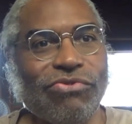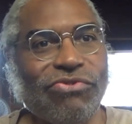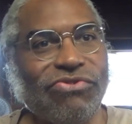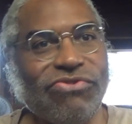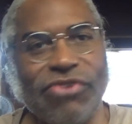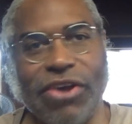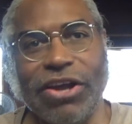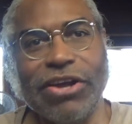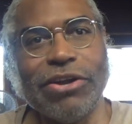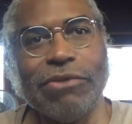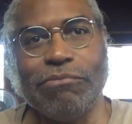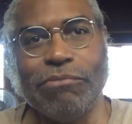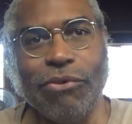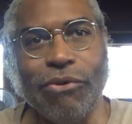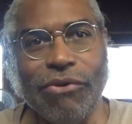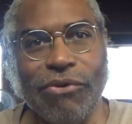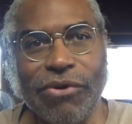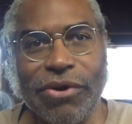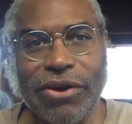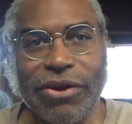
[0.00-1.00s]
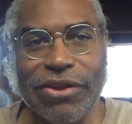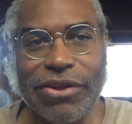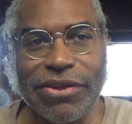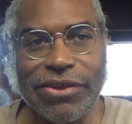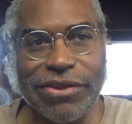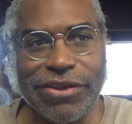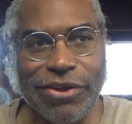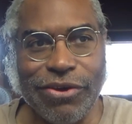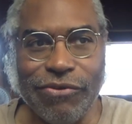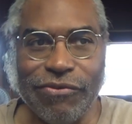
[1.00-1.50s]
Zuckerberg
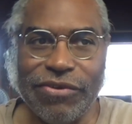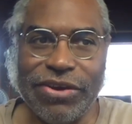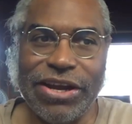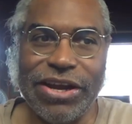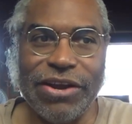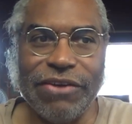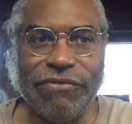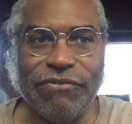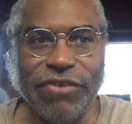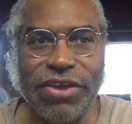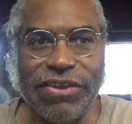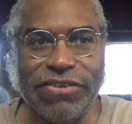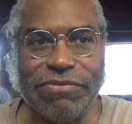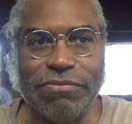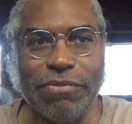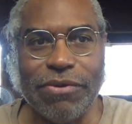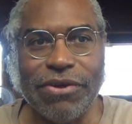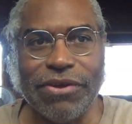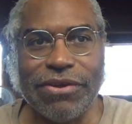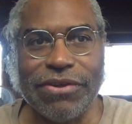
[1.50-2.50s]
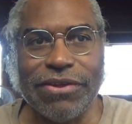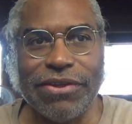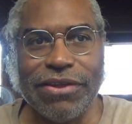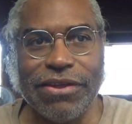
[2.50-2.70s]
over there at Facebook